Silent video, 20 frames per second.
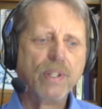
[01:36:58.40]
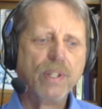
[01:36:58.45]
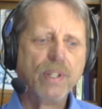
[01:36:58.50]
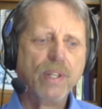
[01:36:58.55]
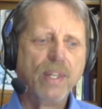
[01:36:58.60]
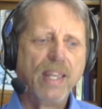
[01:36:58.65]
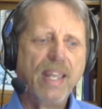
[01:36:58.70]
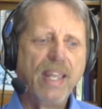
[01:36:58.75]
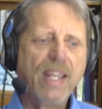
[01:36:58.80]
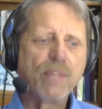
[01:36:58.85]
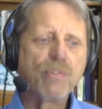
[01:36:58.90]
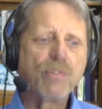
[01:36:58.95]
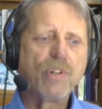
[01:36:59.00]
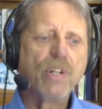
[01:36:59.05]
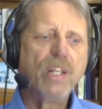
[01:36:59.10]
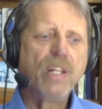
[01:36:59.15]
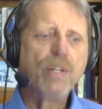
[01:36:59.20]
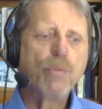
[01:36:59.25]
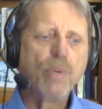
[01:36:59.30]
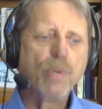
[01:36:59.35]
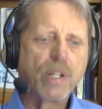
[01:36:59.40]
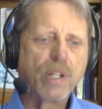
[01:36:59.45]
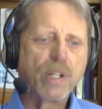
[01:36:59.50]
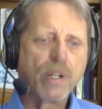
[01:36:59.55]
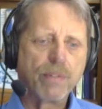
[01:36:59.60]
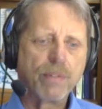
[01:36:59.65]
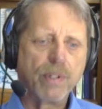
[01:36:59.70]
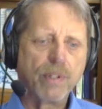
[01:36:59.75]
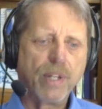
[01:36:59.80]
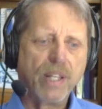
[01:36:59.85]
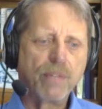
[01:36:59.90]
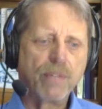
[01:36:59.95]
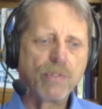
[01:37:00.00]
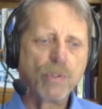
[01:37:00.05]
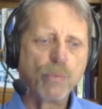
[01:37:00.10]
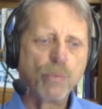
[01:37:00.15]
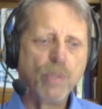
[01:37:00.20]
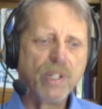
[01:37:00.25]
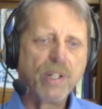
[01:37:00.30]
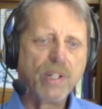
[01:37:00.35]
after he'd recovered, after
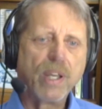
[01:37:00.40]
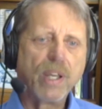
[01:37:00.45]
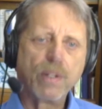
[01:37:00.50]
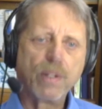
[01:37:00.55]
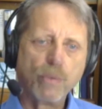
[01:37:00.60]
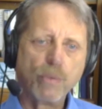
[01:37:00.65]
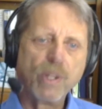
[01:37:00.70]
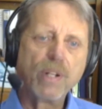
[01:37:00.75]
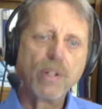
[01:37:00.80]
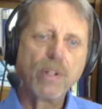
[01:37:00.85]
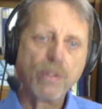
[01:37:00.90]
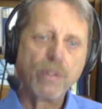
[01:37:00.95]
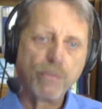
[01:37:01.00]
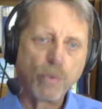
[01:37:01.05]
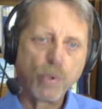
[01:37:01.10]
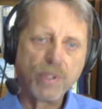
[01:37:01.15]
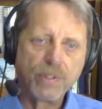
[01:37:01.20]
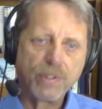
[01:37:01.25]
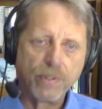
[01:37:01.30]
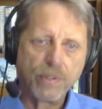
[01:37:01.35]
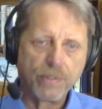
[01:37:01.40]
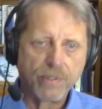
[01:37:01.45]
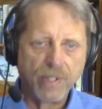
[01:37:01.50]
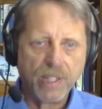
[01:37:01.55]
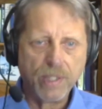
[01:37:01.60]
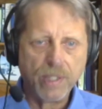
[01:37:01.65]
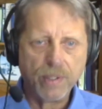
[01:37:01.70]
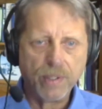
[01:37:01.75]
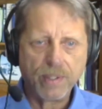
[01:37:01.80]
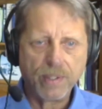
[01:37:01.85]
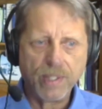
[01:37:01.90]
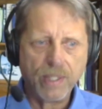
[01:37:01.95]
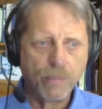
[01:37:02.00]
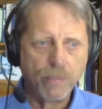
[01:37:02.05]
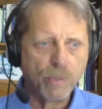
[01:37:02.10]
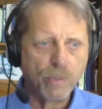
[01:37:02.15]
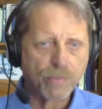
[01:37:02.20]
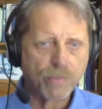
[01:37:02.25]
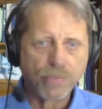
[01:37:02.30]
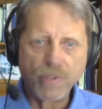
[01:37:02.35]
we'd gotten rid of the voices, and he
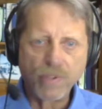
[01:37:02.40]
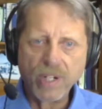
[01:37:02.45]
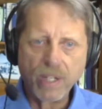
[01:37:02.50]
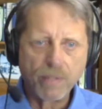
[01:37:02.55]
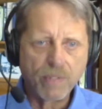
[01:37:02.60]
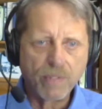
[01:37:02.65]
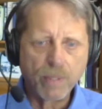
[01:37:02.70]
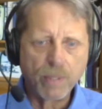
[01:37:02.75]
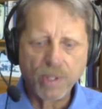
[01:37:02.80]
was free of them and